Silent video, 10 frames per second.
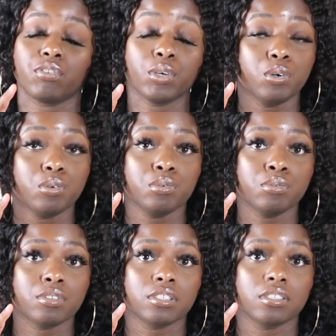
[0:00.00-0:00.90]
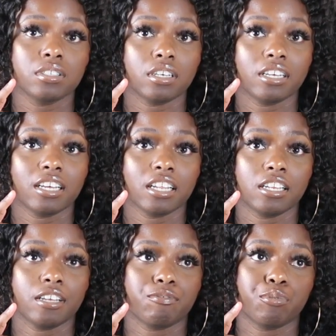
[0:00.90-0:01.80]
Foods,
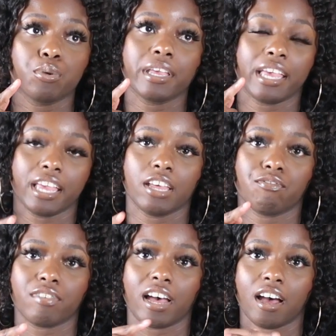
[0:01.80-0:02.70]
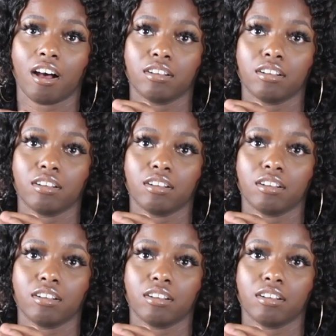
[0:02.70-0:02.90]
if you can find